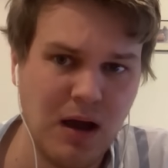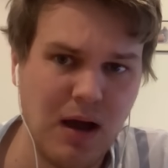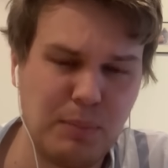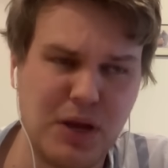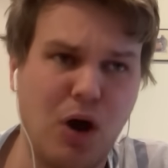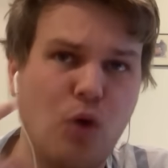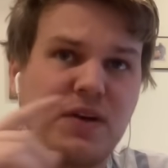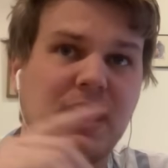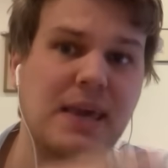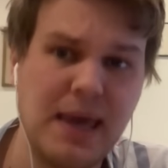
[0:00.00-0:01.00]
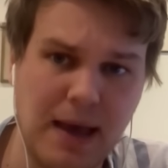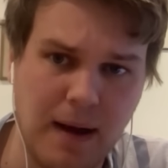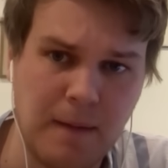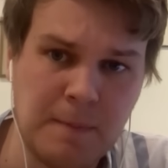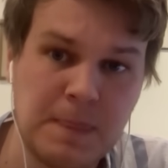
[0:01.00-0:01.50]
But over
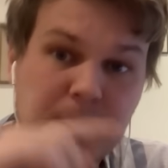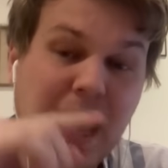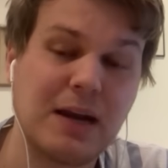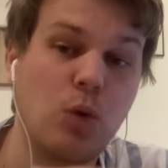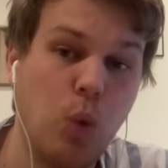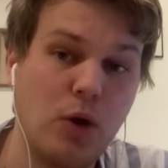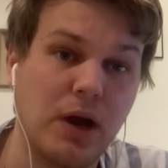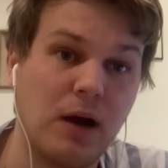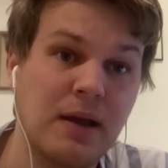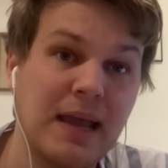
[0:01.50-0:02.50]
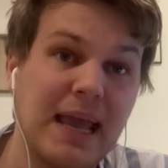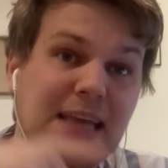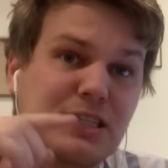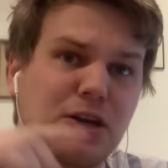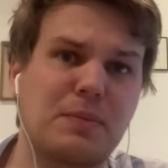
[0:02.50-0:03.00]
here, that quota
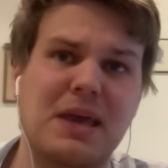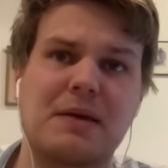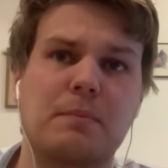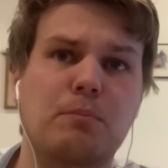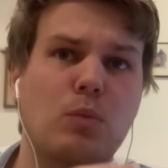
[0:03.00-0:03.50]
is going to be